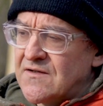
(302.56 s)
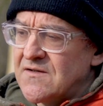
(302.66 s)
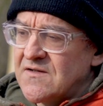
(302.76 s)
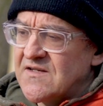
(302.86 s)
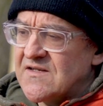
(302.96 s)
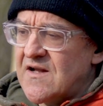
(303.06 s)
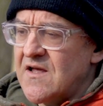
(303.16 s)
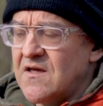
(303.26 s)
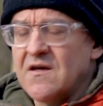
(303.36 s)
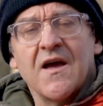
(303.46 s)
and just
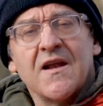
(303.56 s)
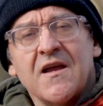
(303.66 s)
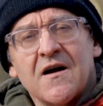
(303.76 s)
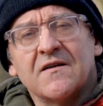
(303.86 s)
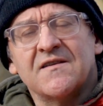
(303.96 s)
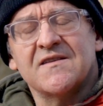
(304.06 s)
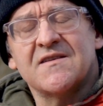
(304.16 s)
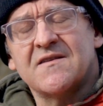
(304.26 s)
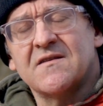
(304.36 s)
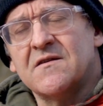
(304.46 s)
like any
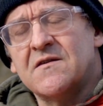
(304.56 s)
artist,